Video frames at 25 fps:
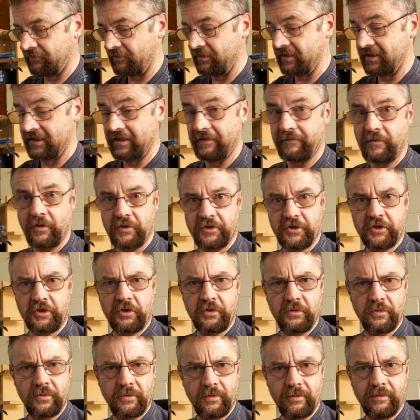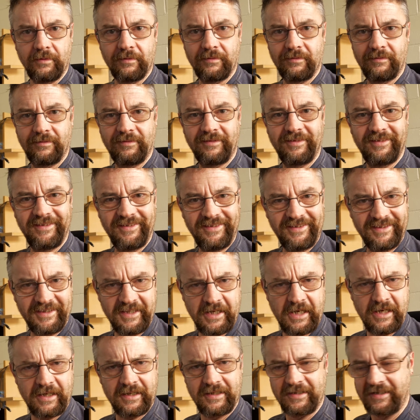reason I've got school
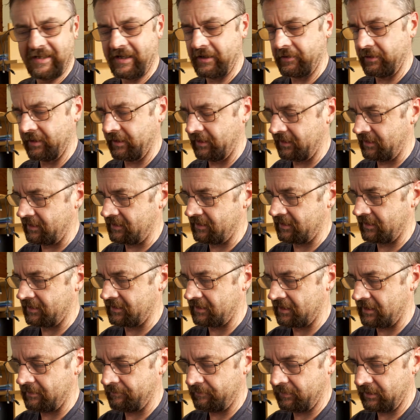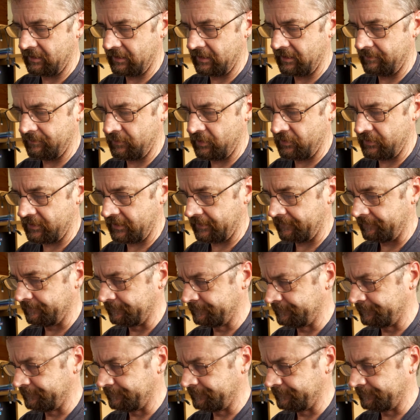down in this example that I'm using.